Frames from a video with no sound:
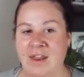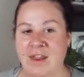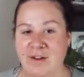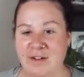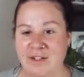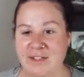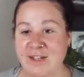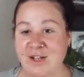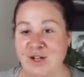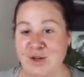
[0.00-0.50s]
There
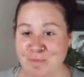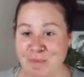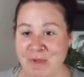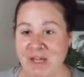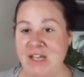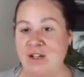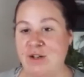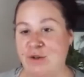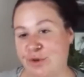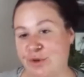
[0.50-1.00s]
is a
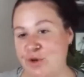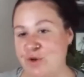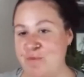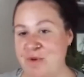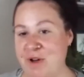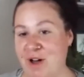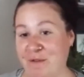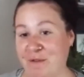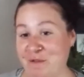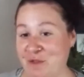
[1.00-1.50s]
big
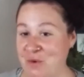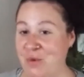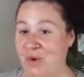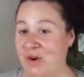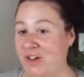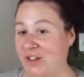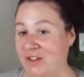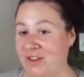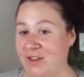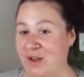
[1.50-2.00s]
group of the
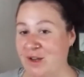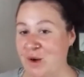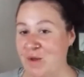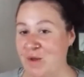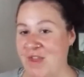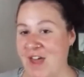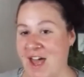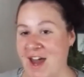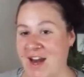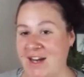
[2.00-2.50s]
world, though,
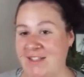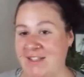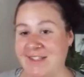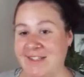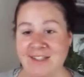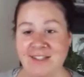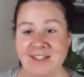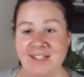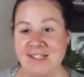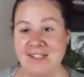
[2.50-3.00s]
that
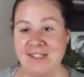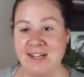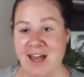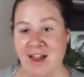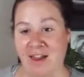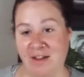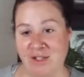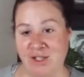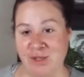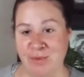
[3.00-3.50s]
still isn't
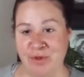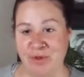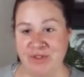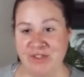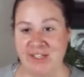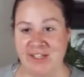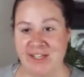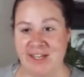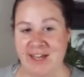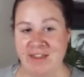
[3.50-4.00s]
eligible
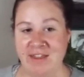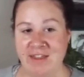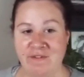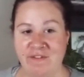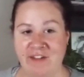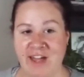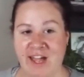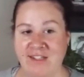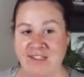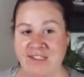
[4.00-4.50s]
to get their
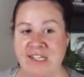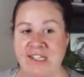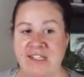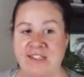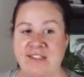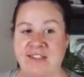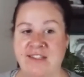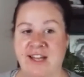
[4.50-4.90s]
vaccines.